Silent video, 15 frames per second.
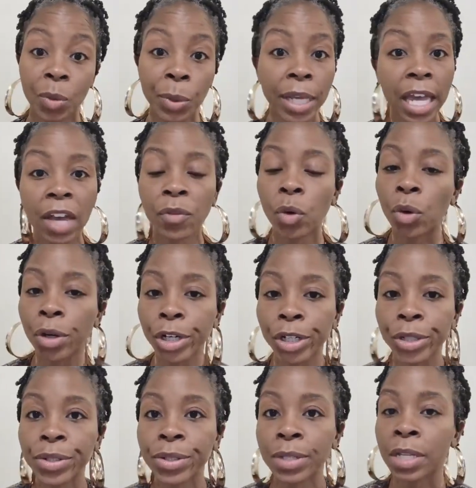We have all
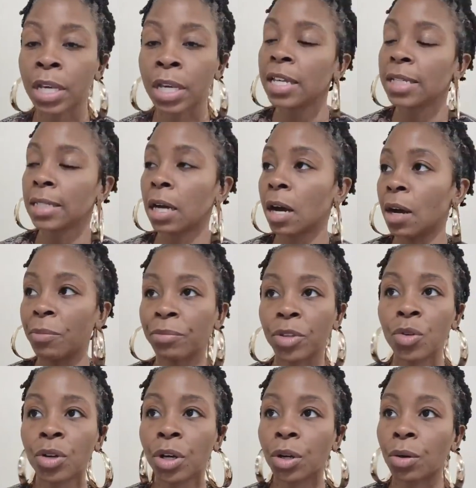heard um,
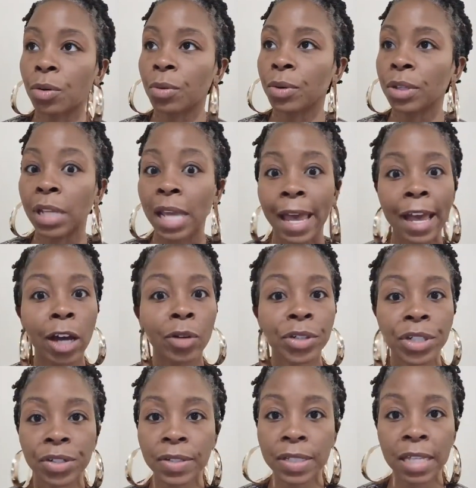you know, the
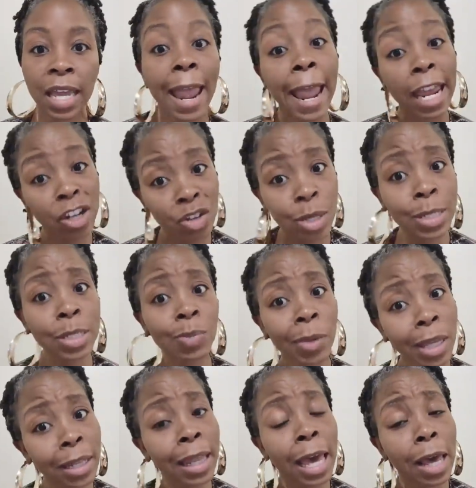elders say, actions
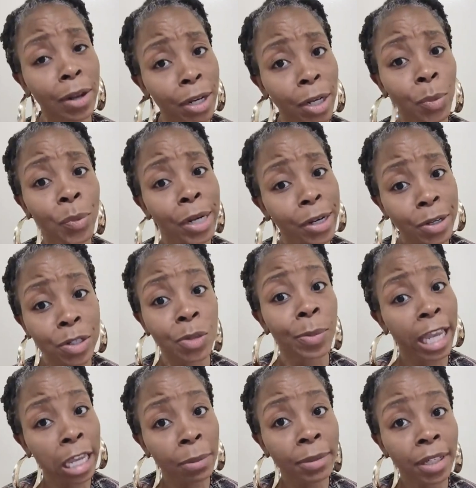speak louder than words,
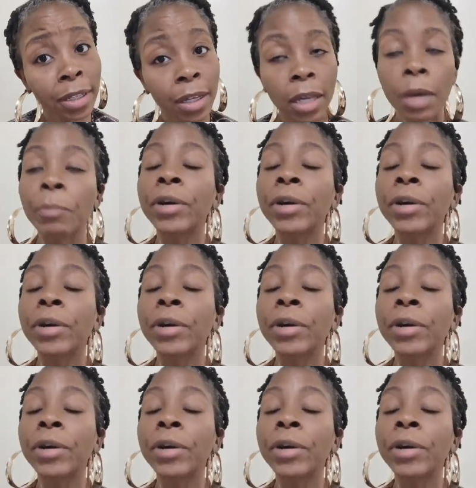baby.